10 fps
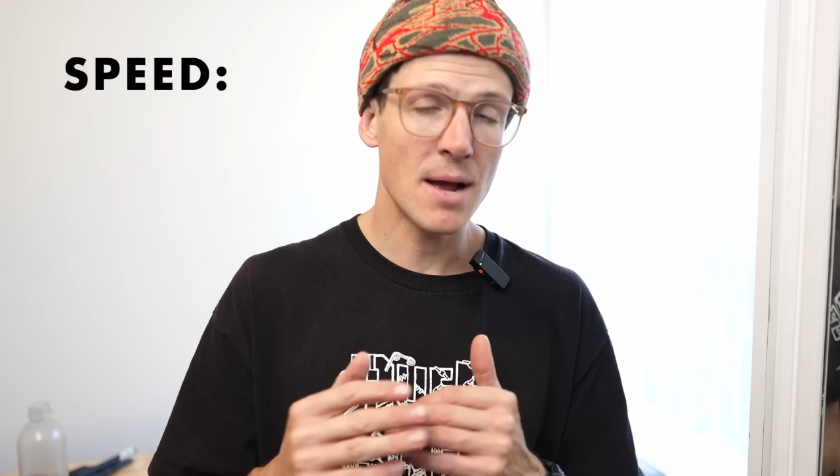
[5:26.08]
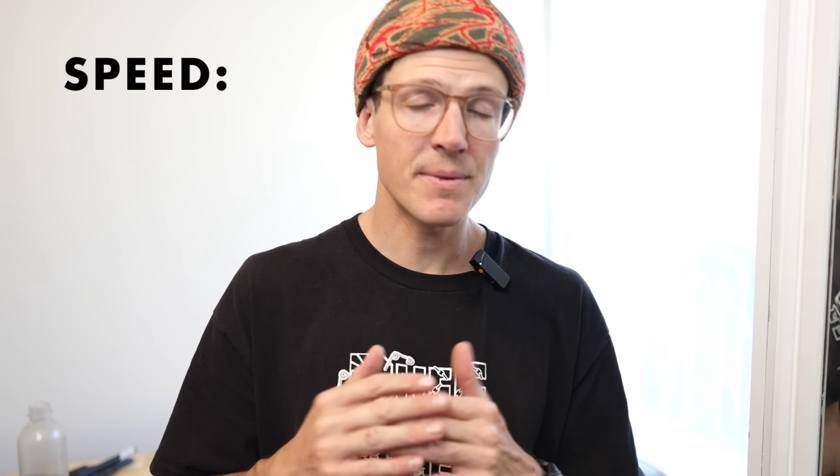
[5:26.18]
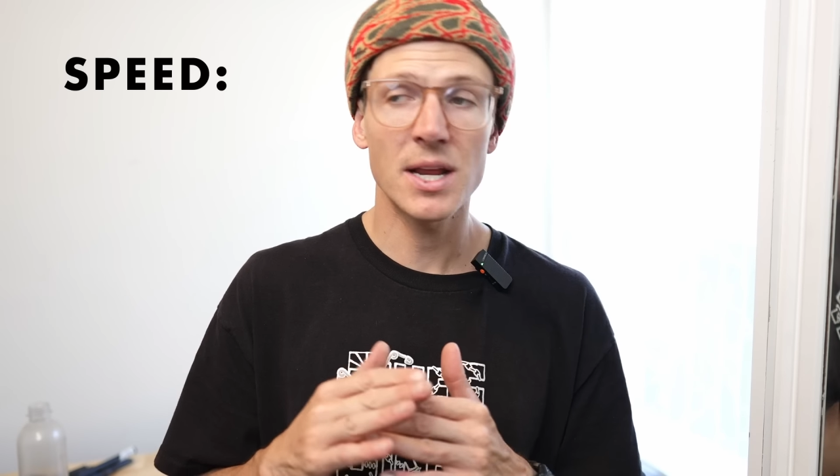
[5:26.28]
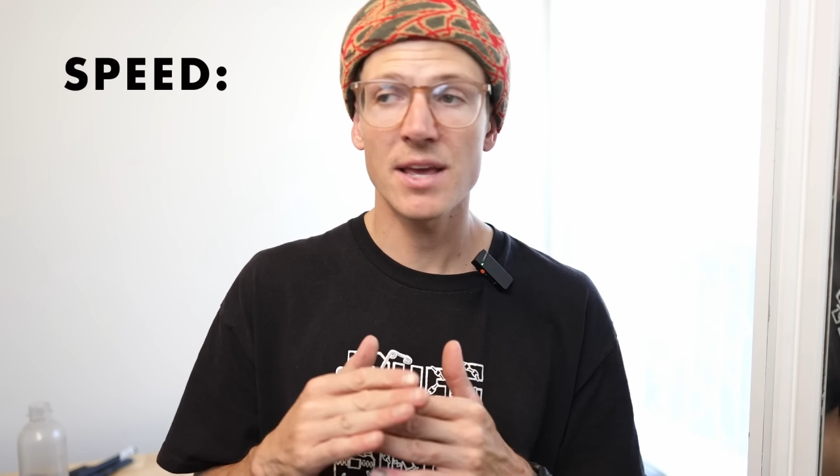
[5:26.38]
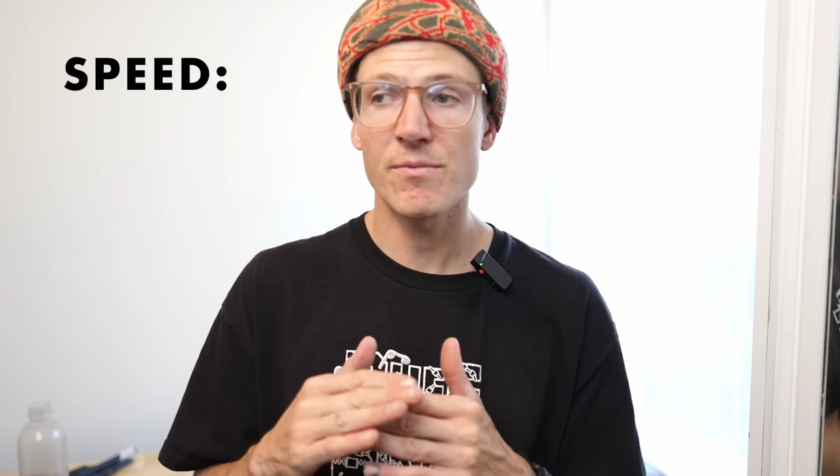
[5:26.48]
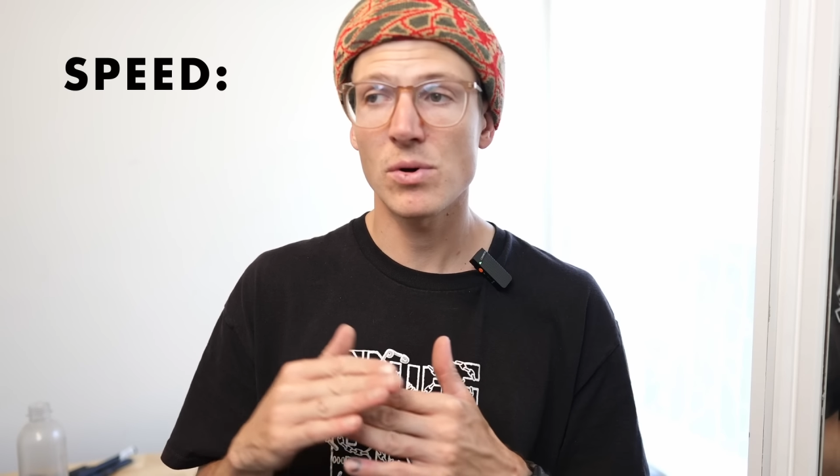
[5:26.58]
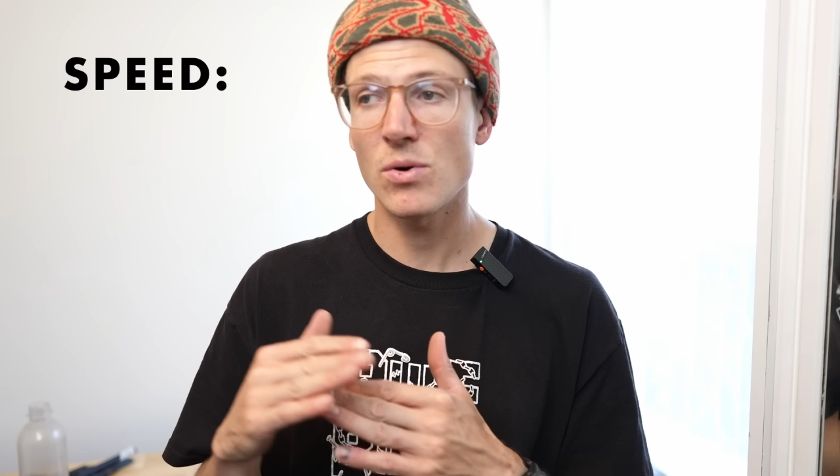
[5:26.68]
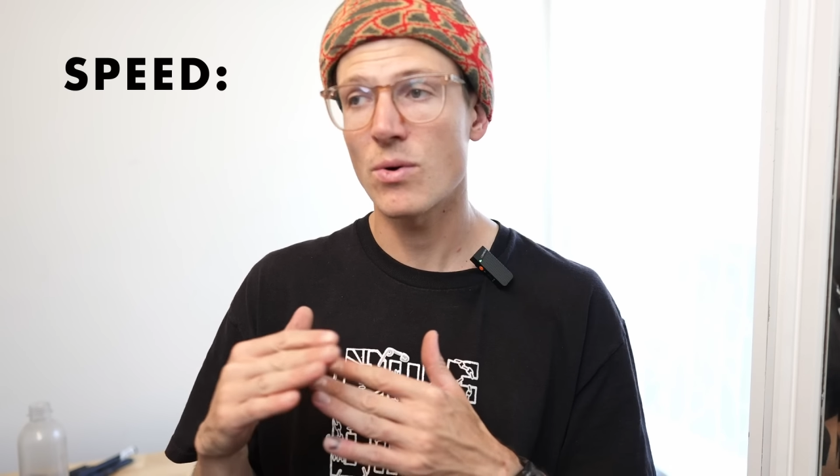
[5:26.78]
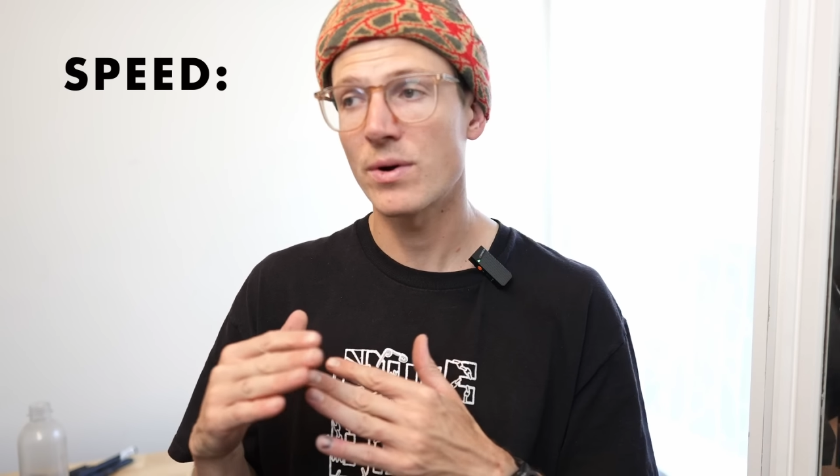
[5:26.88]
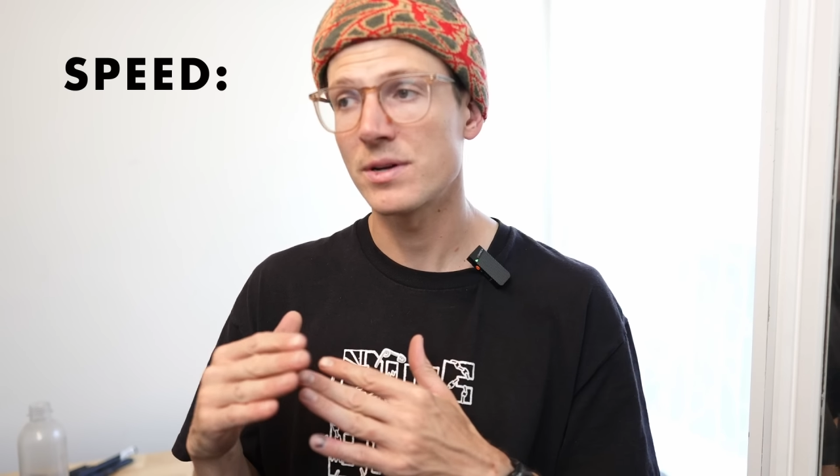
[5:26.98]
I'm gonna give
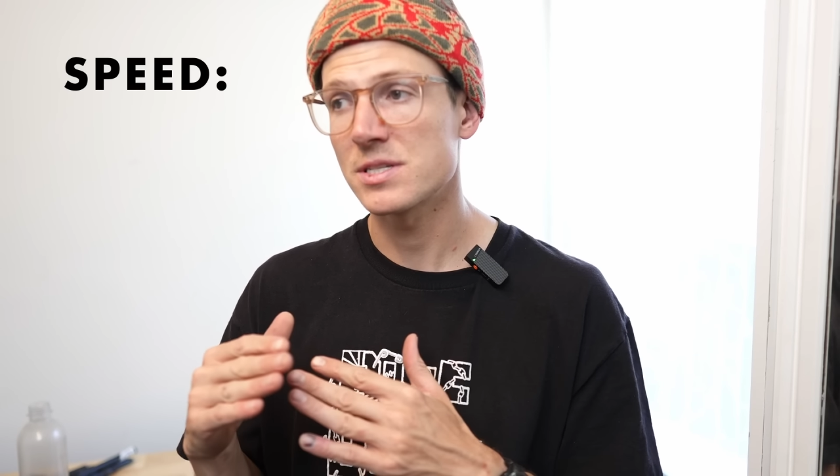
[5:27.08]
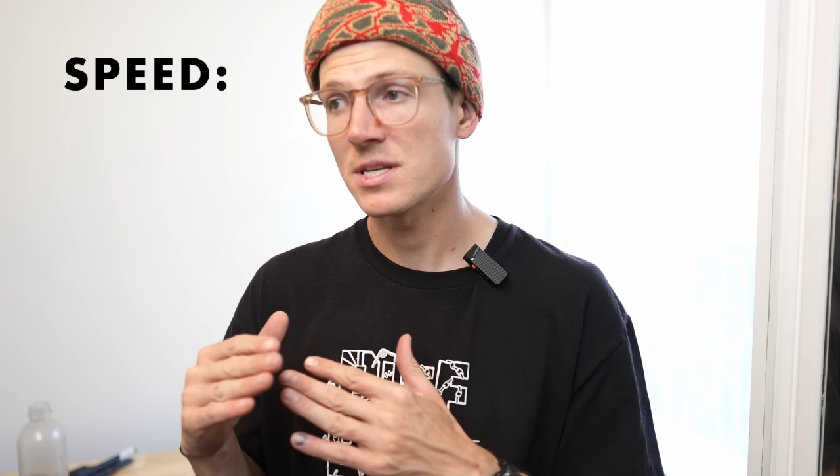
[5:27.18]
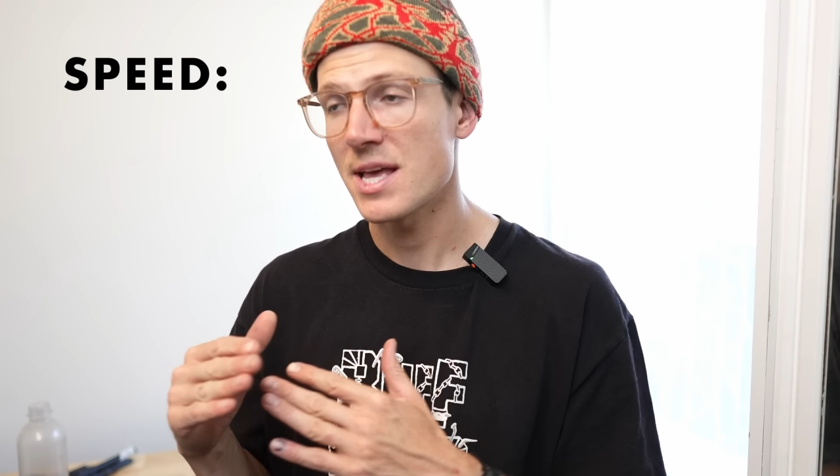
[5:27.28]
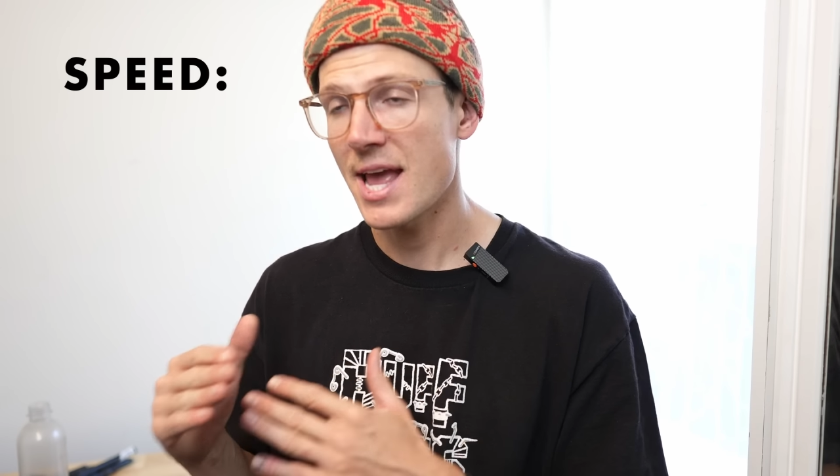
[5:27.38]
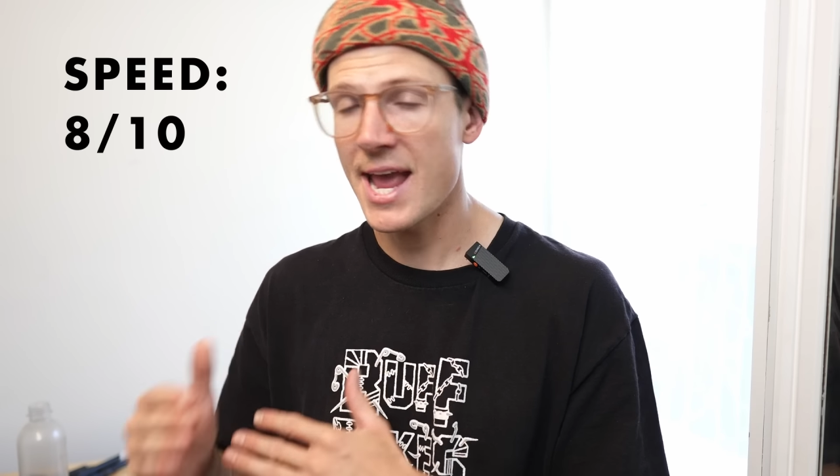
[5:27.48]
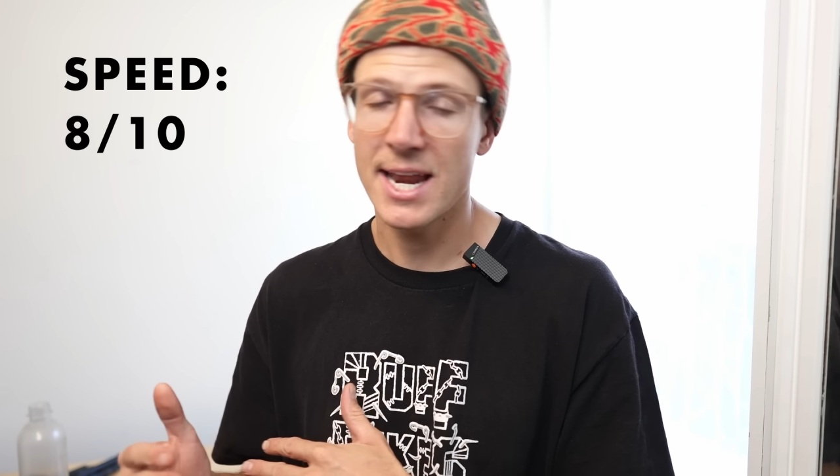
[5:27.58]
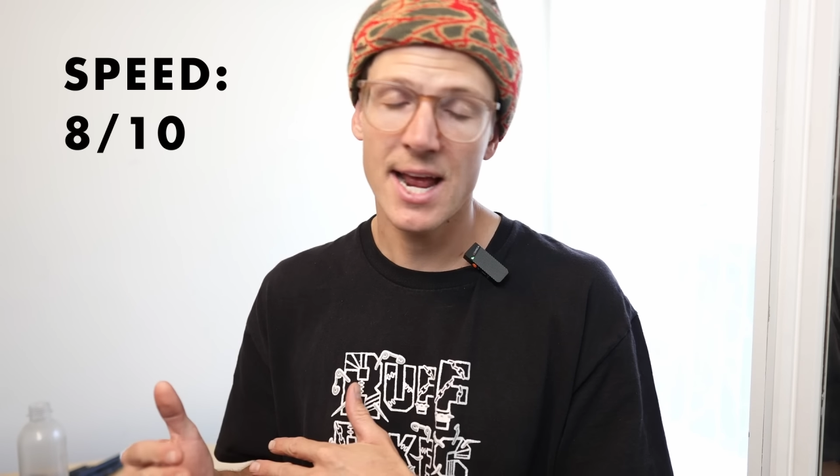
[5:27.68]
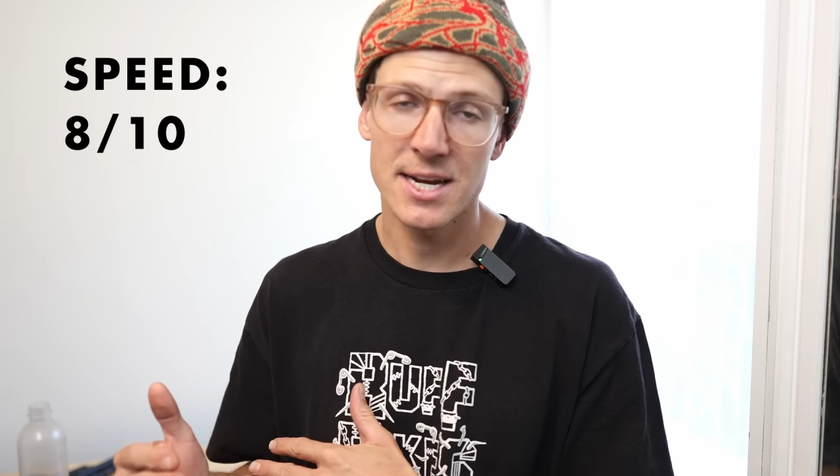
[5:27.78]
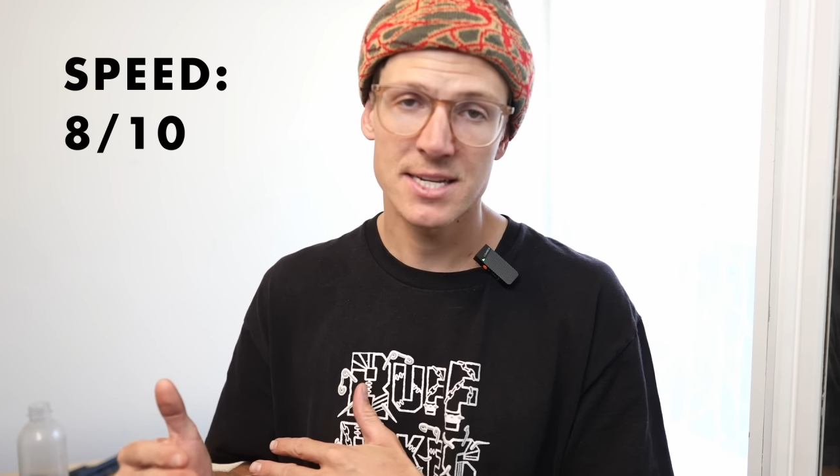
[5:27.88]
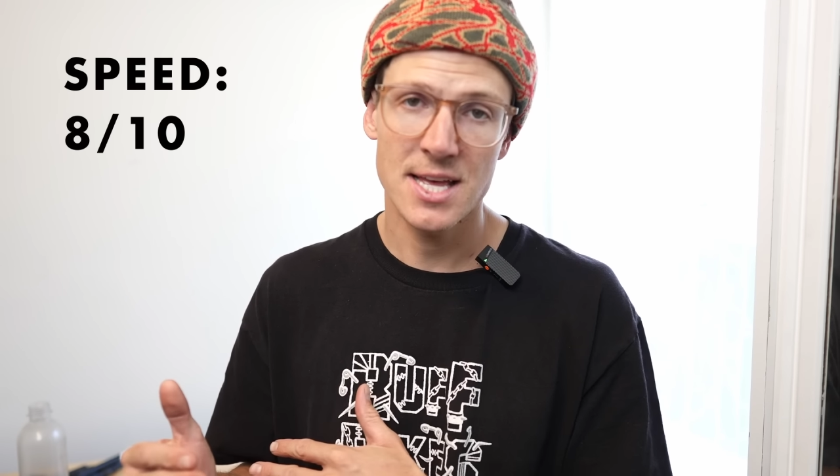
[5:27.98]
Bullhorns 8
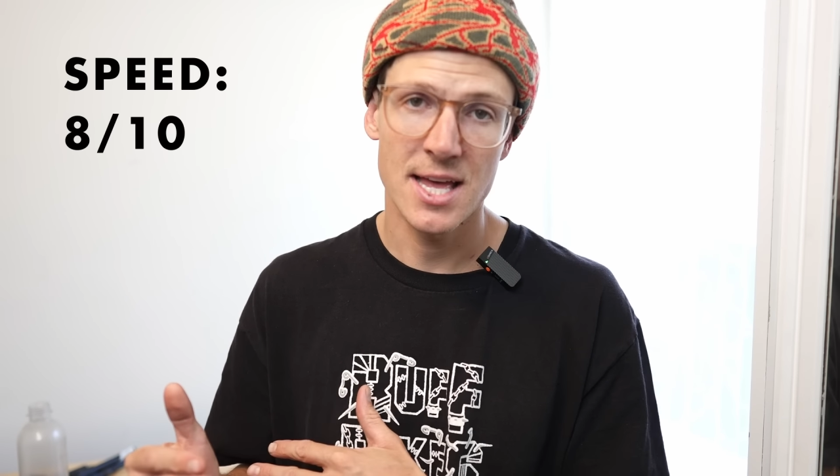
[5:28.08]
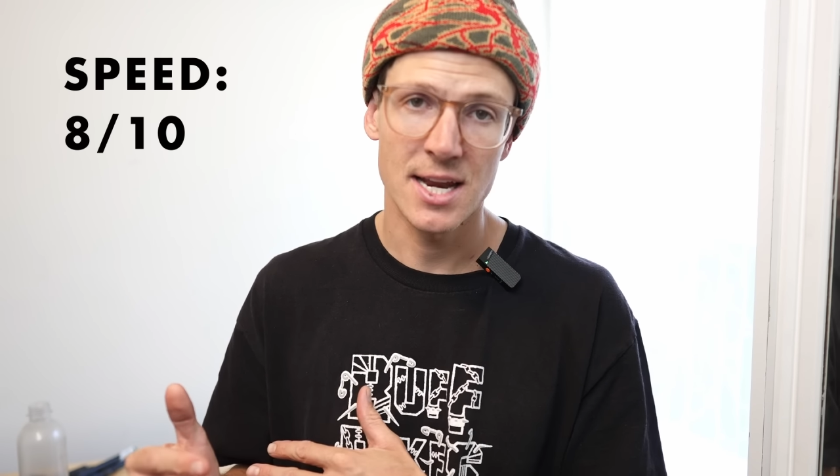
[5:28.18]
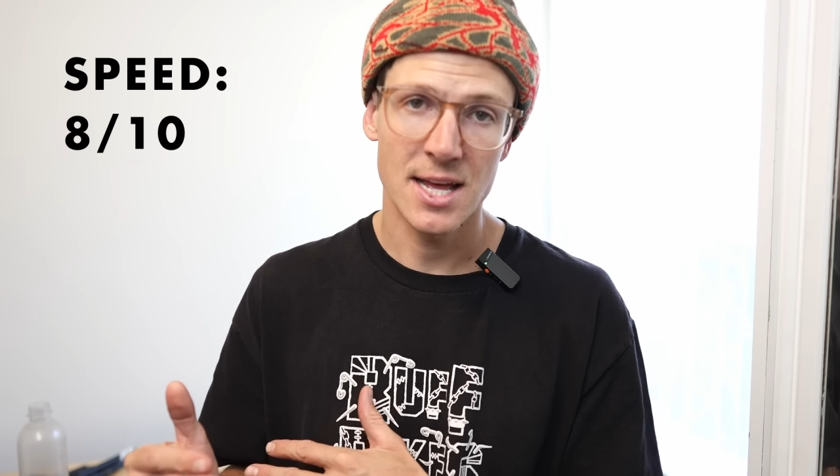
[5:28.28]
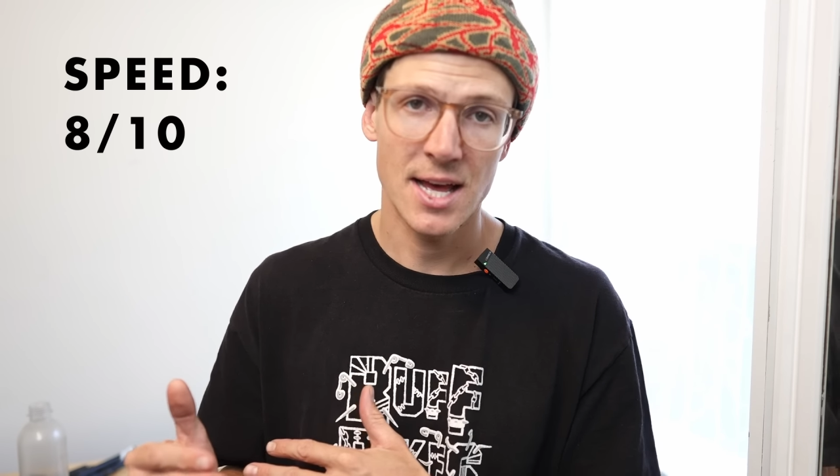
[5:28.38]
out of 10.